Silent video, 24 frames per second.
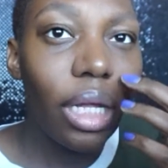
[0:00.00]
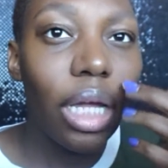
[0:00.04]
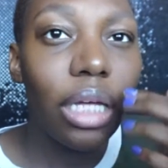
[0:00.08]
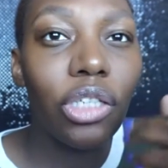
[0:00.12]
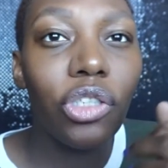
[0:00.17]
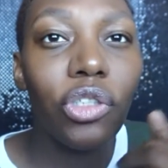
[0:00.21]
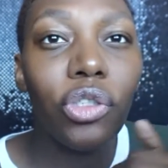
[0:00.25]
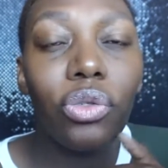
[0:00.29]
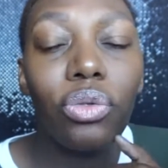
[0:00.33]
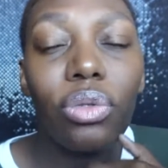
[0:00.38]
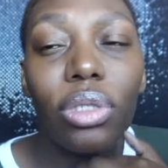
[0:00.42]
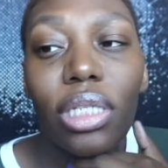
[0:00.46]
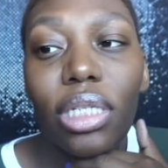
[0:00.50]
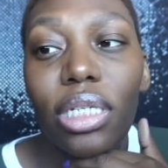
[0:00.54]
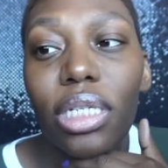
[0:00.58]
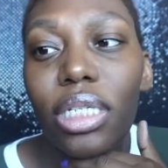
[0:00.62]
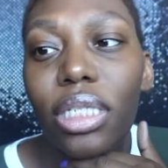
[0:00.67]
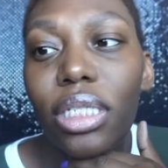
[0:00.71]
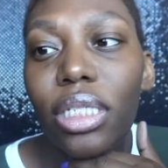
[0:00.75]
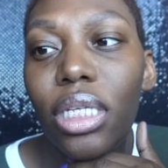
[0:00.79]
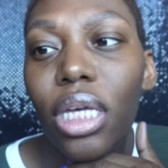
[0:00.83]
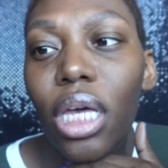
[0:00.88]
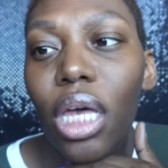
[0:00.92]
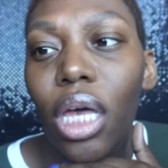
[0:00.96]
use
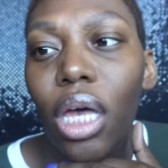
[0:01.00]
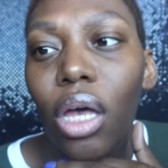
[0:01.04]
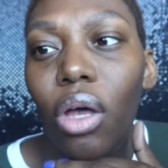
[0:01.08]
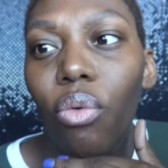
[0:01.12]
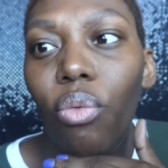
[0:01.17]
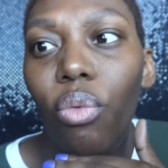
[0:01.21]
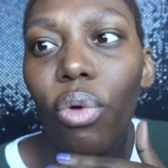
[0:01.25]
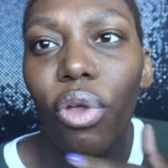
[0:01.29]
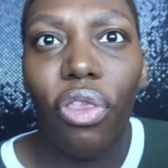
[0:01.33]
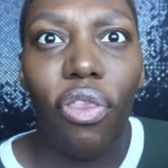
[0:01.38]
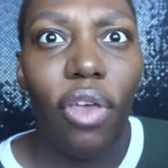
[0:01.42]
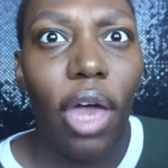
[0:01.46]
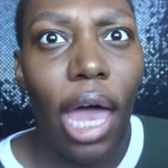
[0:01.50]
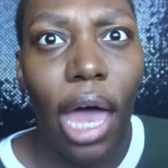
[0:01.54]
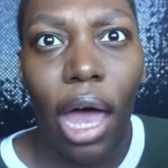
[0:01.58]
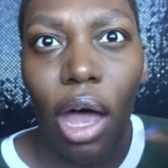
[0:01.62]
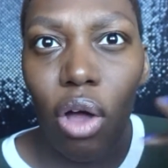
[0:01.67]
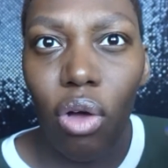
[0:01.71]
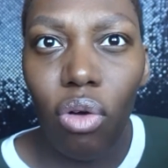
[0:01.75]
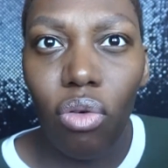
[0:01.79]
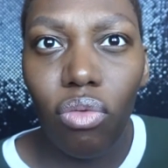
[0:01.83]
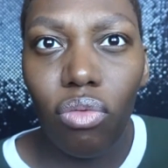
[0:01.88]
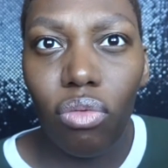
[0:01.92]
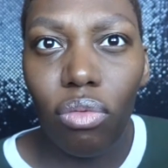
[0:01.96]
this
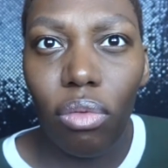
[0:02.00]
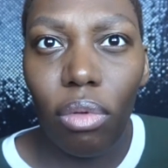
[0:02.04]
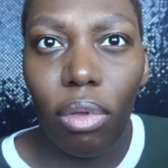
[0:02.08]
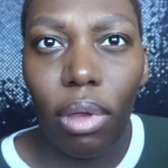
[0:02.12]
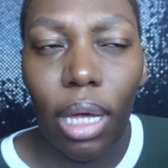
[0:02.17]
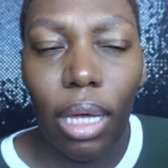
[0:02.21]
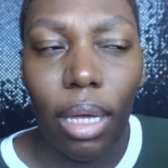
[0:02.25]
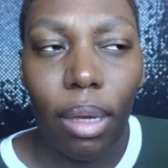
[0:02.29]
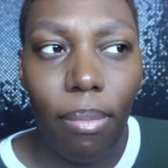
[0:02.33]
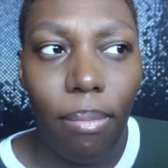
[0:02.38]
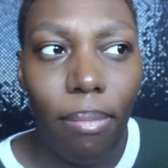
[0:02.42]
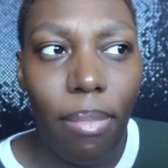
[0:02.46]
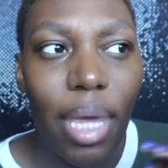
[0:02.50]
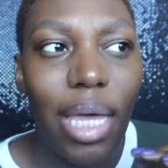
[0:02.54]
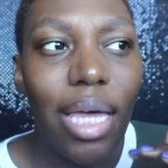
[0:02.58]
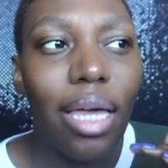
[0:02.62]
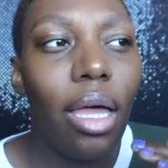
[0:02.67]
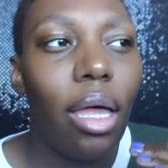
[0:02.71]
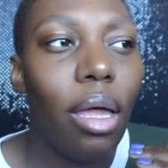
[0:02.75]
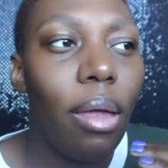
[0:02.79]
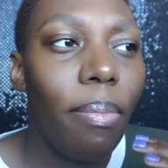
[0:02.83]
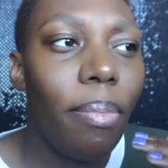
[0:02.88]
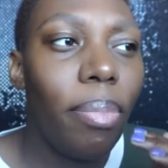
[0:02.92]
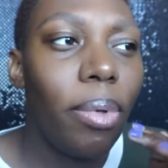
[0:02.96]
without like
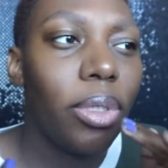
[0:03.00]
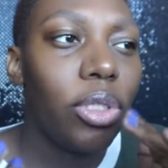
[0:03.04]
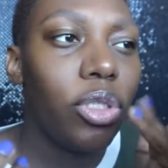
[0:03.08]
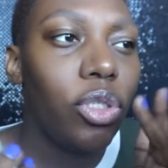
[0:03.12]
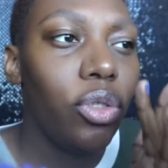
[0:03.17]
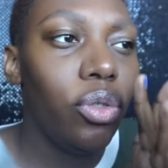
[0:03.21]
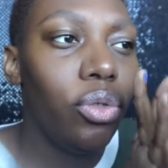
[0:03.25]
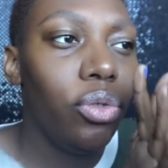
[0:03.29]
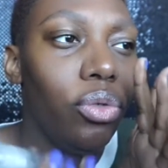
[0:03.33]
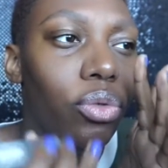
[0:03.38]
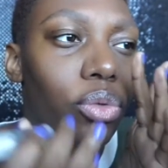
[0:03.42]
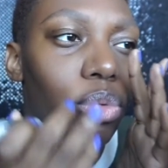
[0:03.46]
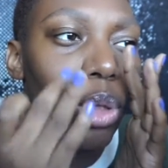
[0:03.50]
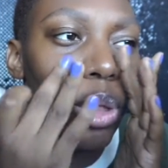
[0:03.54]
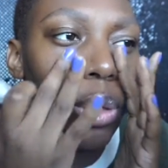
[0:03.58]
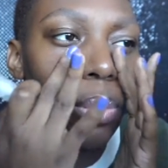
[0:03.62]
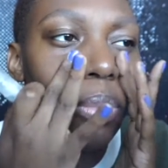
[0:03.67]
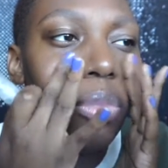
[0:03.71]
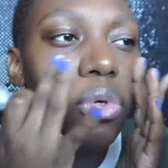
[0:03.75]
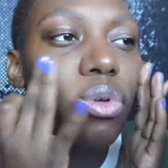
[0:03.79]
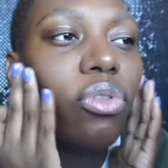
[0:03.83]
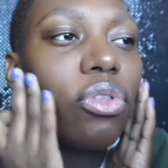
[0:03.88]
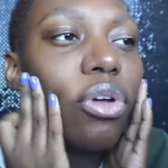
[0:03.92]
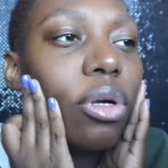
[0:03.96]
makeup to
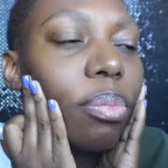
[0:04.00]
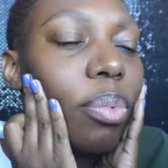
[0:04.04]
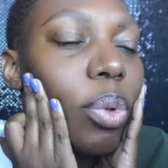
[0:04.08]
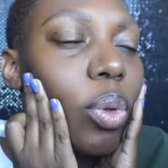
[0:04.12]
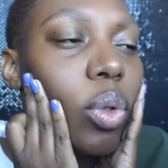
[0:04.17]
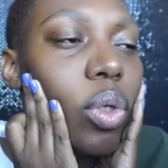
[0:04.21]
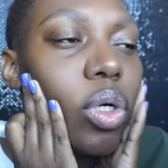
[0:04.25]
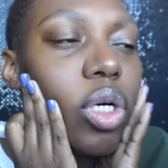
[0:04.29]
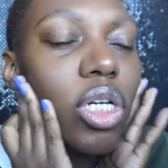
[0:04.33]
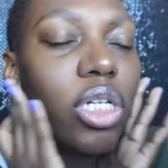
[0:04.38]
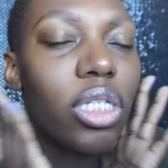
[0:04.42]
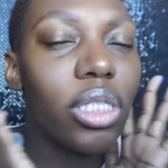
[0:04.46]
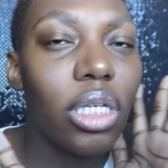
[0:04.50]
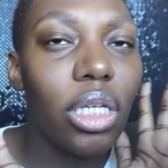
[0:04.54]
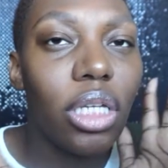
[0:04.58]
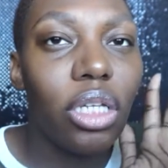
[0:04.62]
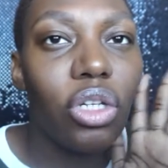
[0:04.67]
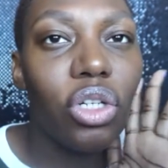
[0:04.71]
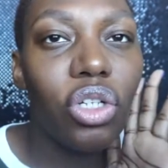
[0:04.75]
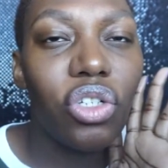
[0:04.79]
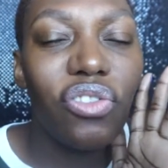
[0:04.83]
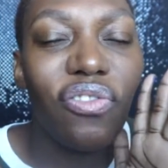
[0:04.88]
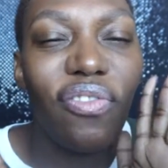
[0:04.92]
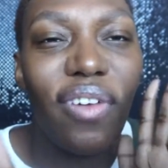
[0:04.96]
smooth their pores and
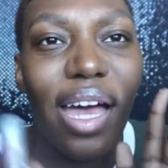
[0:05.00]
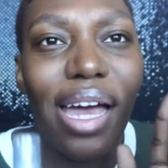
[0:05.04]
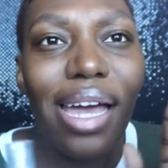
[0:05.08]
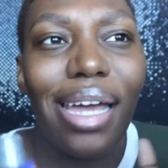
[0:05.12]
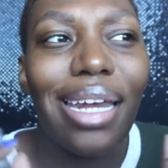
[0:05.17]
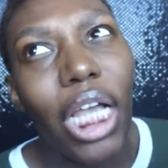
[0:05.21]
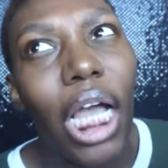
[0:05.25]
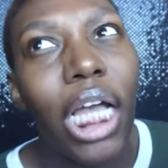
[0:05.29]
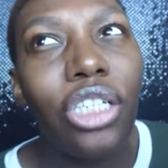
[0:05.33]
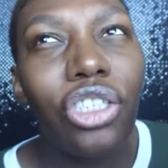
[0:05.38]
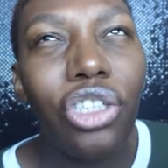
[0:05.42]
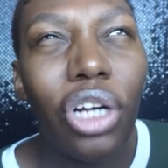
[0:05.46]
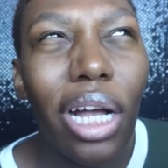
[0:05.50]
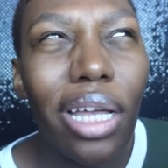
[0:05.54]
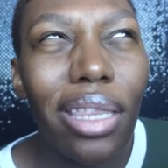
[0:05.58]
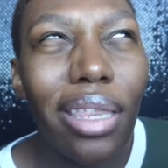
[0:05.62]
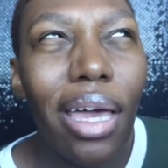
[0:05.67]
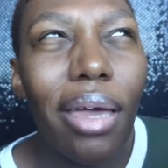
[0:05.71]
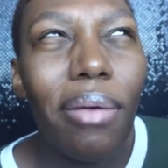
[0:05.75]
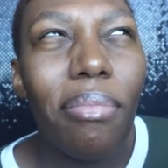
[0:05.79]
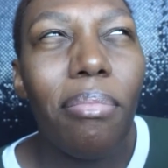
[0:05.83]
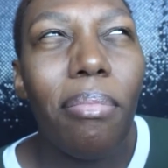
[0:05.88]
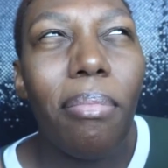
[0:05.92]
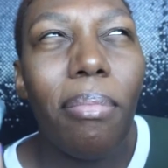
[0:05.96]
looks fine. I tried
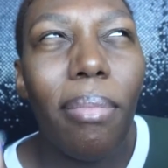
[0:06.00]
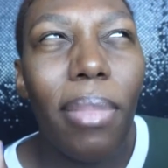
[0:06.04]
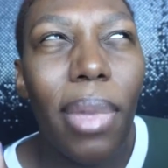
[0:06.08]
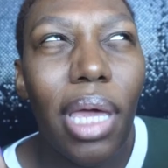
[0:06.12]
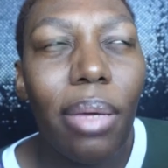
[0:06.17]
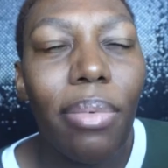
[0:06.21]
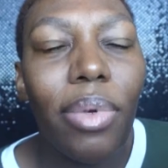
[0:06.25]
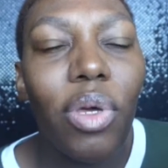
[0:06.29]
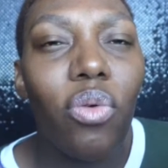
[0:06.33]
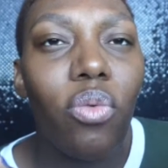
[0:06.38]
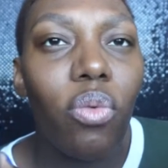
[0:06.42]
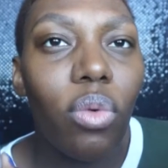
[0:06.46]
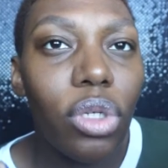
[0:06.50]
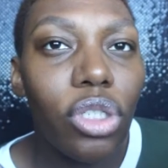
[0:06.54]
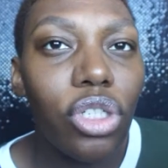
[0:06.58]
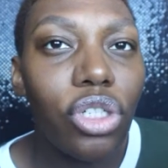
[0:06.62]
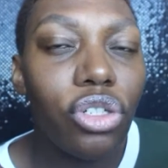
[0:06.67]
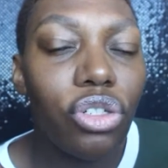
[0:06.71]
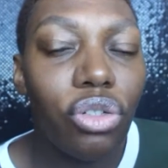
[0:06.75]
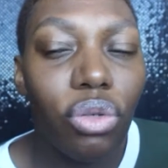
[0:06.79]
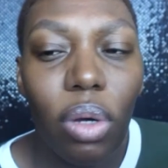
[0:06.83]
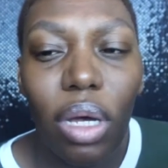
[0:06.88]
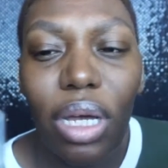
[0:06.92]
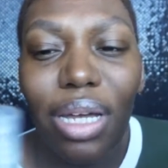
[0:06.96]
that maybe once
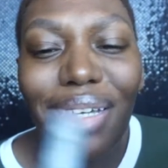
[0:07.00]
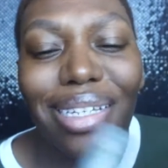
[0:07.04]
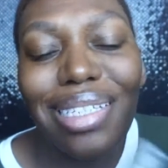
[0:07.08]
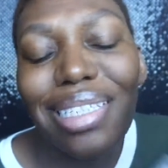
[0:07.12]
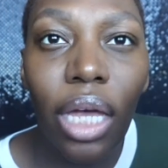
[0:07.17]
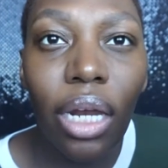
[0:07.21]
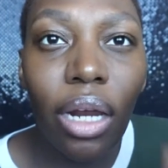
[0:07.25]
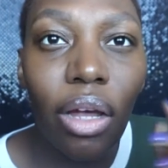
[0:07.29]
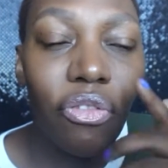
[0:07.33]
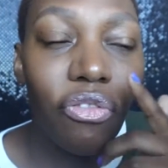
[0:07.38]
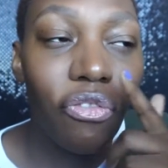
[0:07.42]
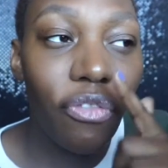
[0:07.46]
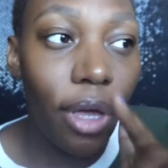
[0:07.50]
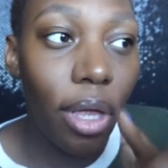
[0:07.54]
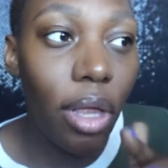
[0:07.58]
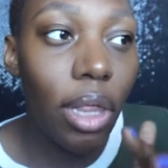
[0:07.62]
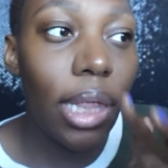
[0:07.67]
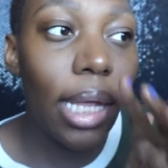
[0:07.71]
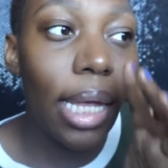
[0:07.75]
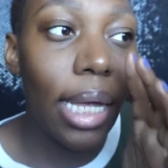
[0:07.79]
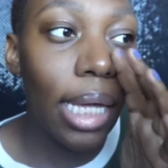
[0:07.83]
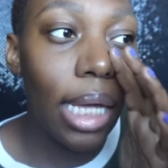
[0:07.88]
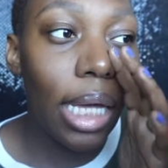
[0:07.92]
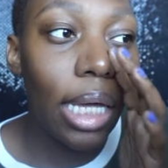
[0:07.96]
or twice, and I felt
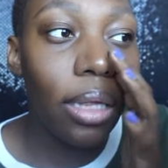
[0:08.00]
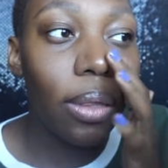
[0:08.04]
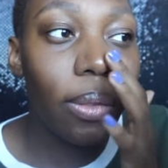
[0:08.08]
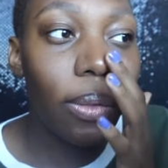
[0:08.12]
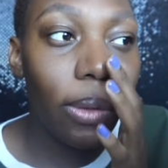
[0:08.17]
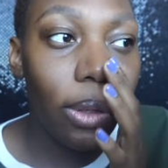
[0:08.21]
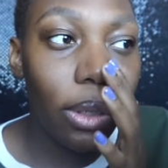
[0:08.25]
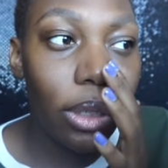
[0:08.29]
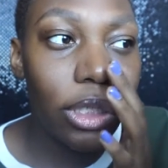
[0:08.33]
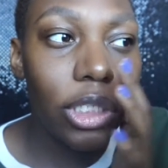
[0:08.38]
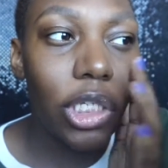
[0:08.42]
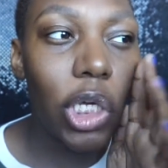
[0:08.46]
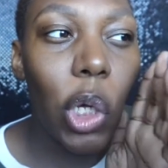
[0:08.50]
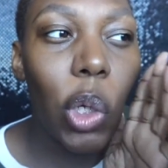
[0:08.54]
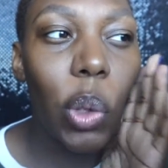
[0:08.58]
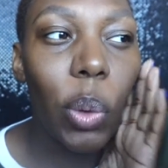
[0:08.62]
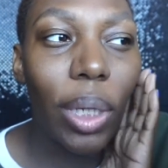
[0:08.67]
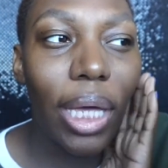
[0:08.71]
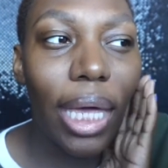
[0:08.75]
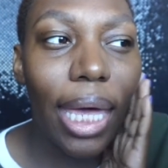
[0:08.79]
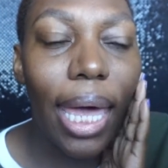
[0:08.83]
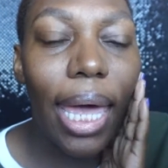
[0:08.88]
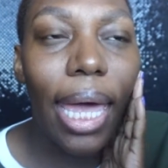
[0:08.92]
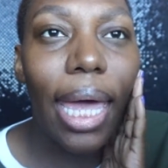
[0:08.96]
like it looked
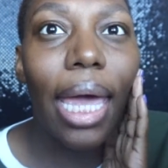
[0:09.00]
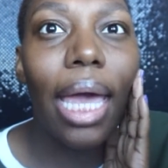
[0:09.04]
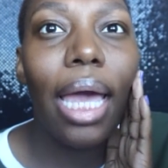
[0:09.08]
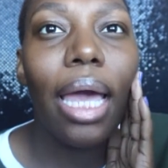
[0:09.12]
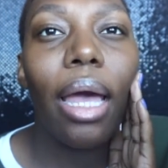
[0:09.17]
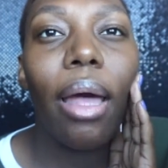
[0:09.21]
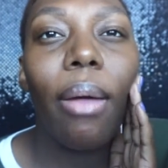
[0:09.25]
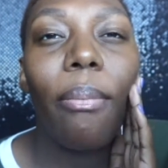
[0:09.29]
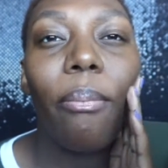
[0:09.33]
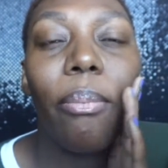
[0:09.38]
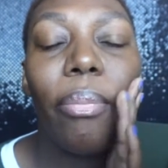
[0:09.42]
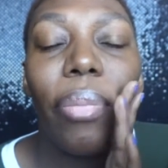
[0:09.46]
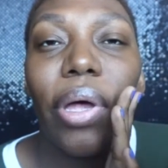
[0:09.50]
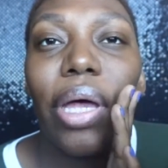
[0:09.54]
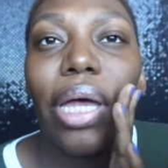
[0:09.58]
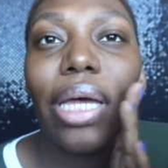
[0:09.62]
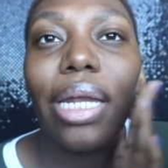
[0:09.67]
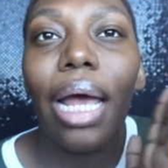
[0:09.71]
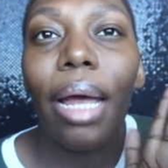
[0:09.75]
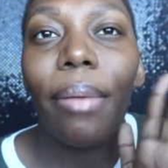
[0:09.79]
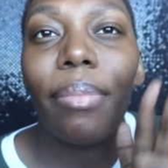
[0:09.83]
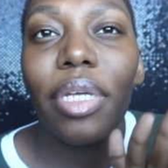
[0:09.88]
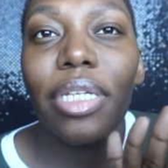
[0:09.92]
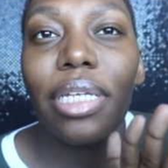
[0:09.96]
okay, but
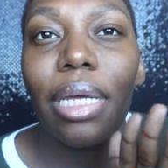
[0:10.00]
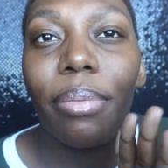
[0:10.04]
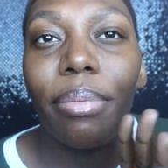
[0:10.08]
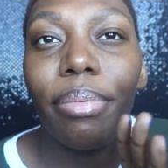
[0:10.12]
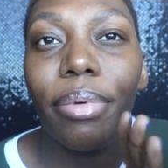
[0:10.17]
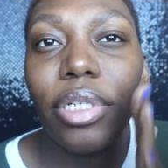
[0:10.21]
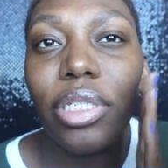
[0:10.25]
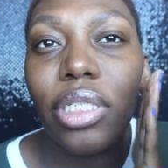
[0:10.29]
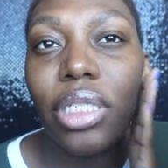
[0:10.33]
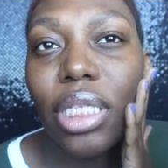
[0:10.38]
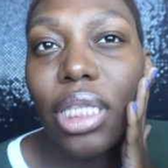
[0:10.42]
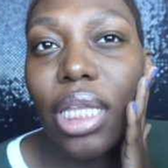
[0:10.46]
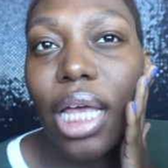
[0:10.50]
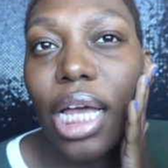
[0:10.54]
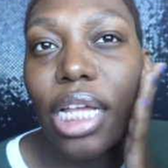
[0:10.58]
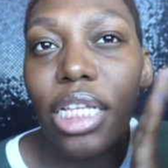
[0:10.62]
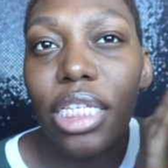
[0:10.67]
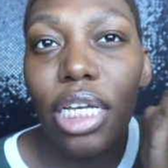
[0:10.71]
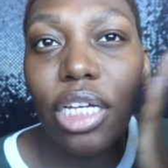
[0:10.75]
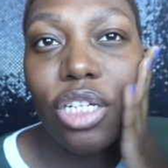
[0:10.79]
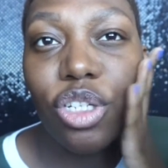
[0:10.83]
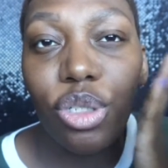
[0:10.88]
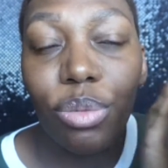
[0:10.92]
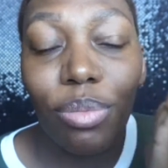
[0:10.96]
I'm the type of person that
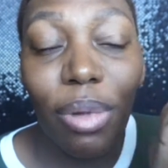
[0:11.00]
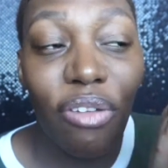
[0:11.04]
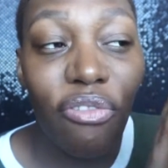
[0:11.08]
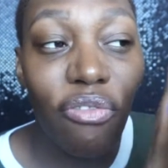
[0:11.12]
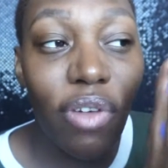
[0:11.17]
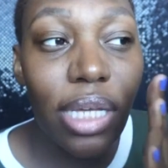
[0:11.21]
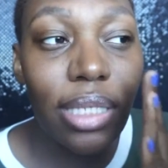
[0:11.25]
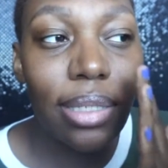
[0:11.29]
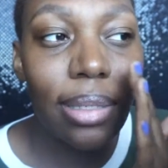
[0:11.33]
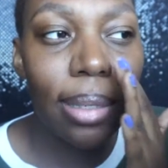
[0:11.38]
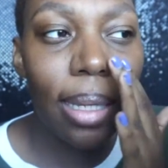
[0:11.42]
touches my face a